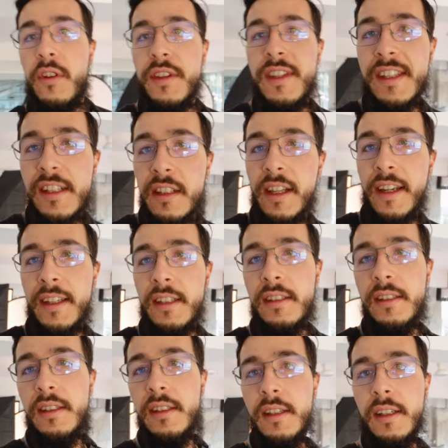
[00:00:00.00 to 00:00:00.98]
for this
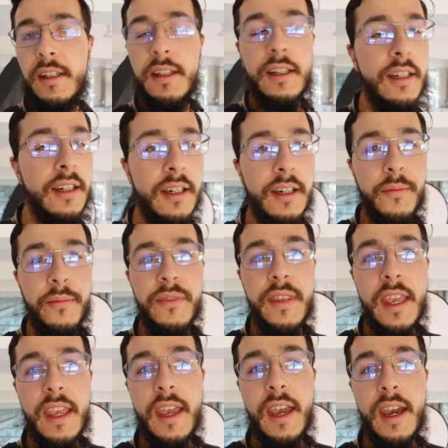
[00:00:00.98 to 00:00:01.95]
client.
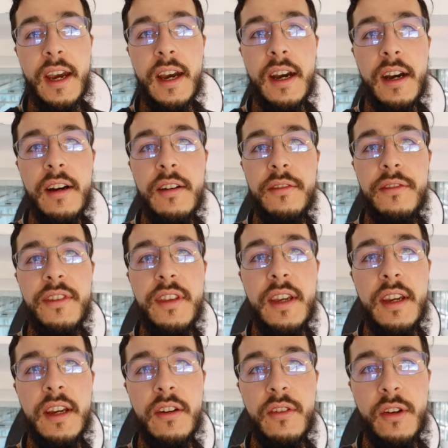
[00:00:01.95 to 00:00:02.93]
They have
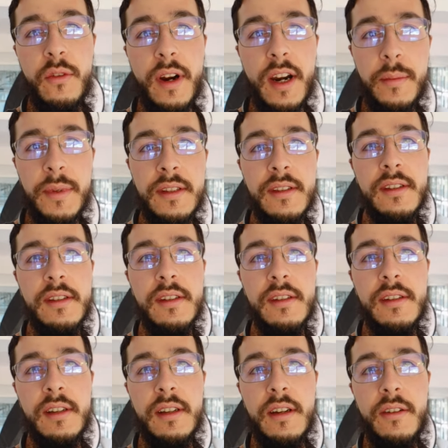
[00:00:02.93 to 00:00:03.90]
their
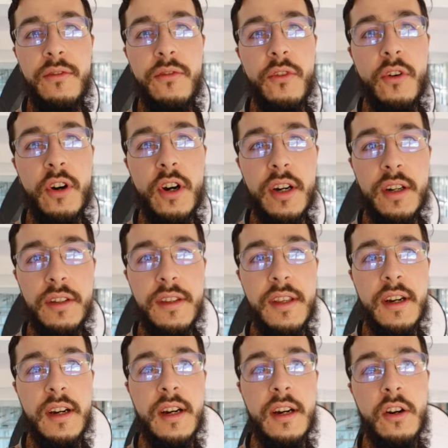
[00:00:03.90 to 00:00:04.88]
requirements for
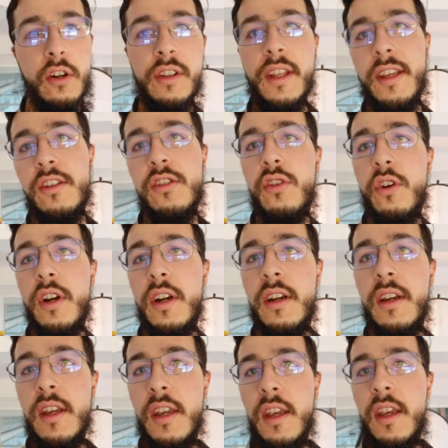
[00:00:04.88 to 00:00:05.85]
their online store,
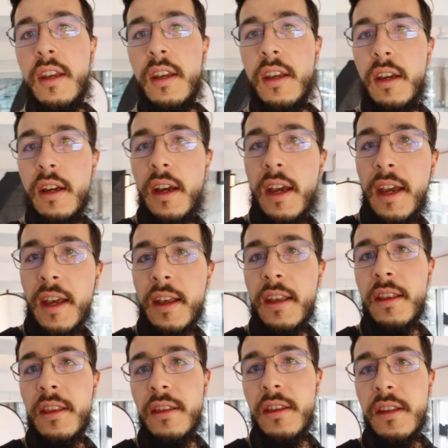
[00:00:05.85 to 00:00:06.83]

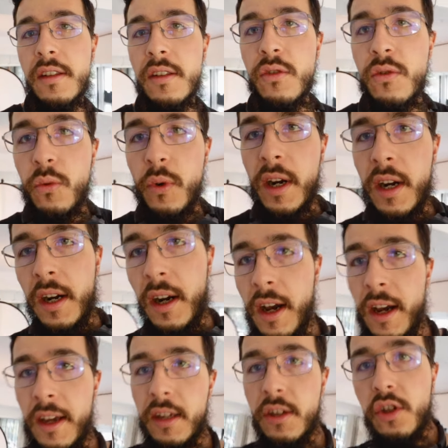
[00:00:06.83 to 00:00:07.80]
and this is where
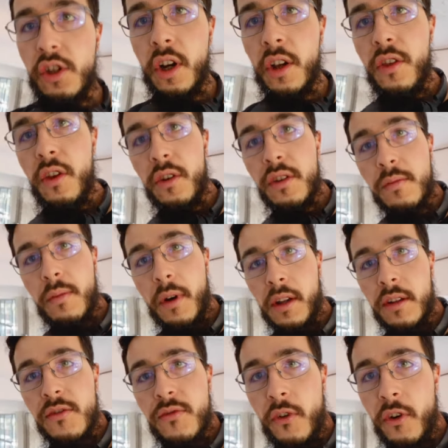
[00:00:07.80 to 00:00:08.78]
I shot those
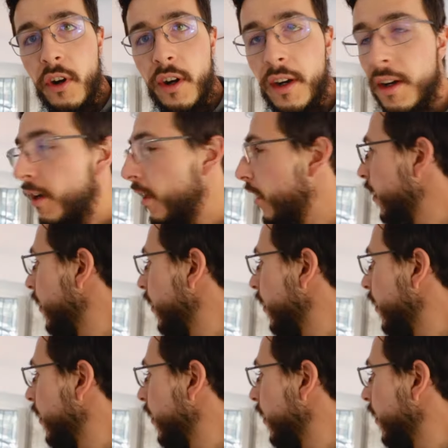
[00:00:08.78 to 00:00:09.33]
bottles for.